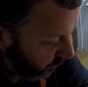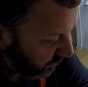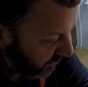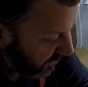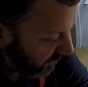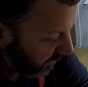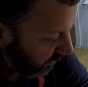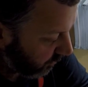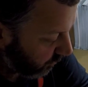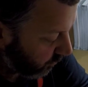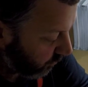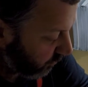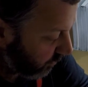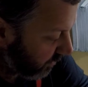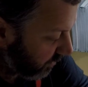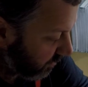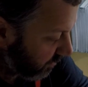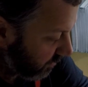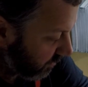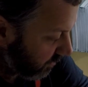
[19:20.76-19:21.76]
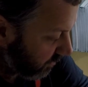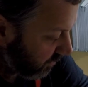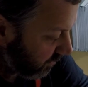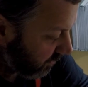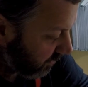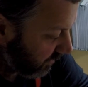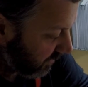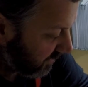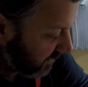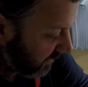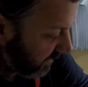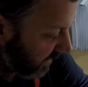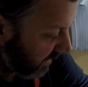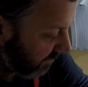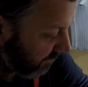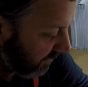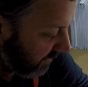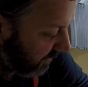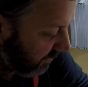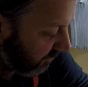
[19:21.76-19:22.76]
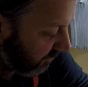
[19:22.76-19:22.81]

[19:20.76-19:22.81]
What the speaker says: sold. Let's see how many are